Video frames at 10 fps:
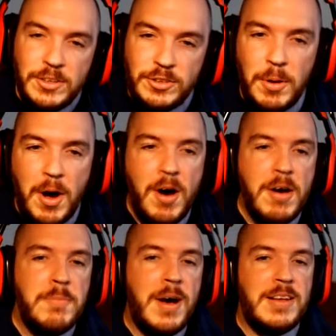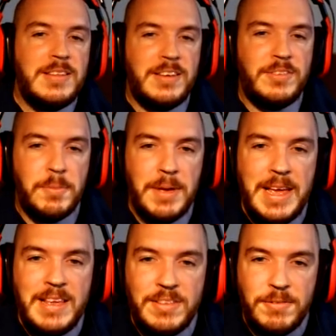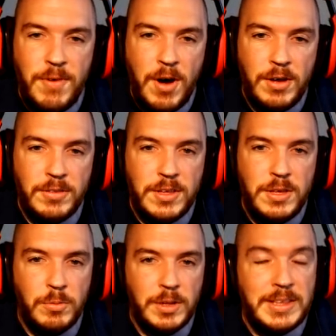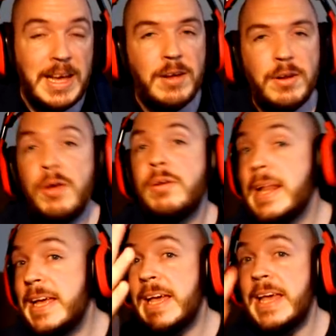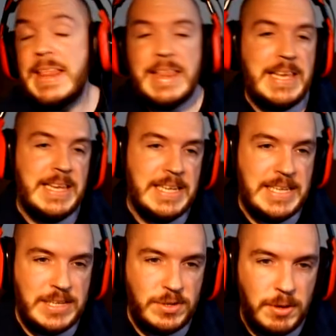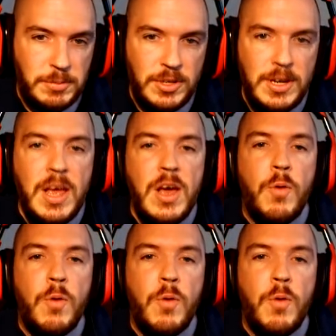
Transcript: So on my desktop, here's the file that you will download, link in the description.